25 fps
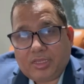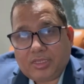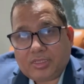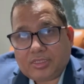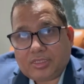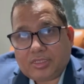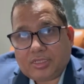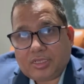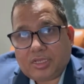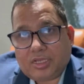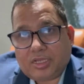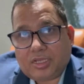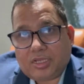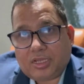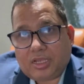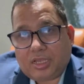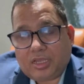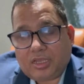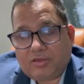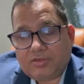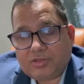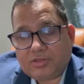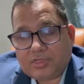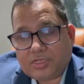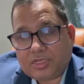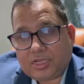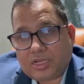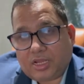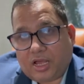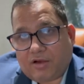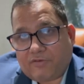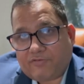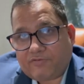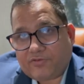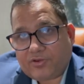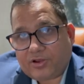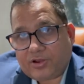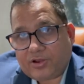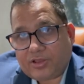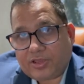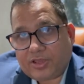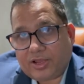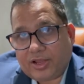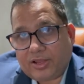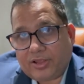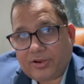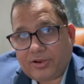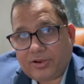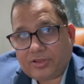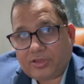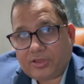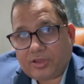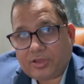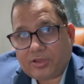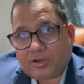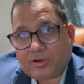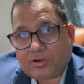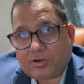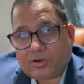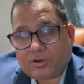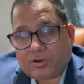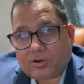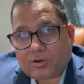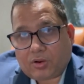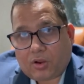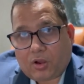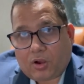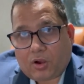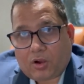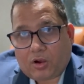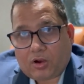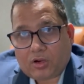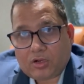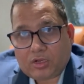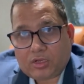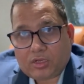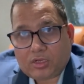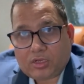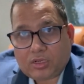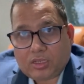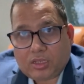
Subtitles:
still after clearing the clot,